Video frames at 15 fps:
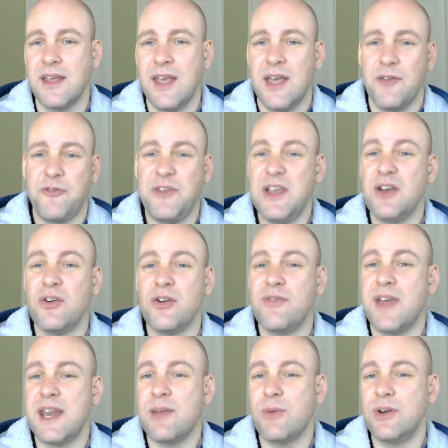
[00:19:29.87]
fear of
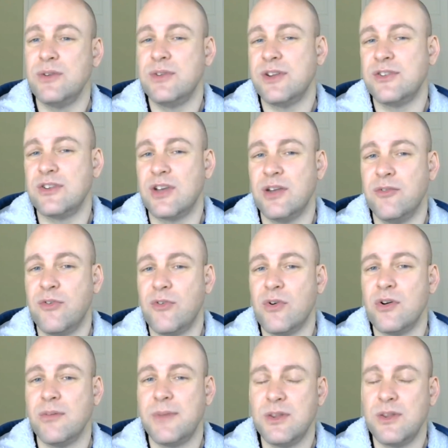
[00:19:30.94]
anyone who doesn't
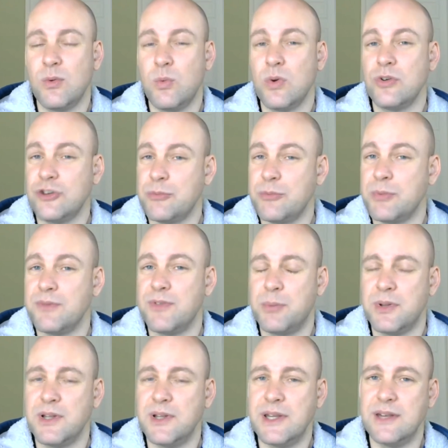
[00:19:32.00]
conform, and the worship of the
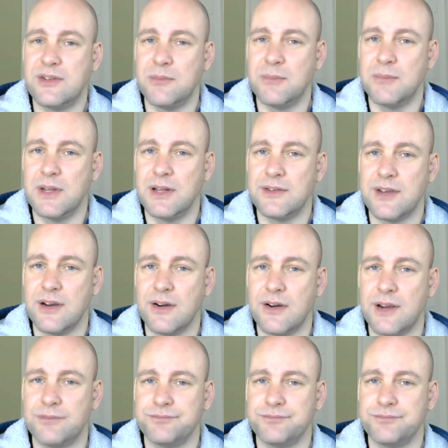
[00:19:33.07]
police and military.